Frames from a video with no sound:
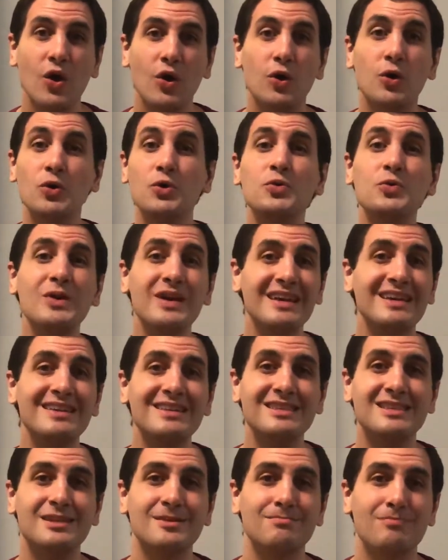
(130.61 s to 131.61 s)
who
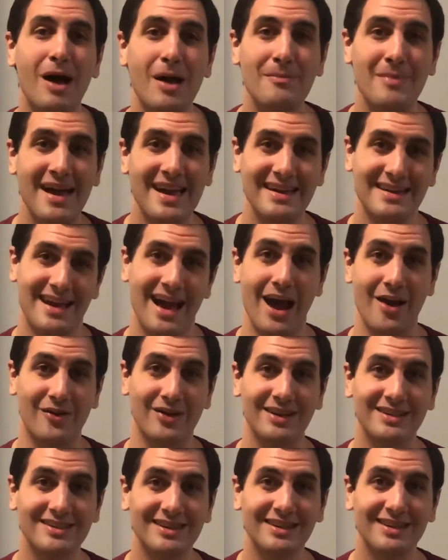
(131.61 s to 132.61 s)
is my main
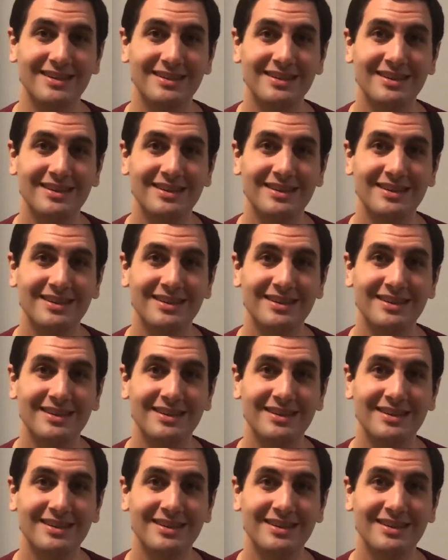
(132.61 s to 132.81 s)
character?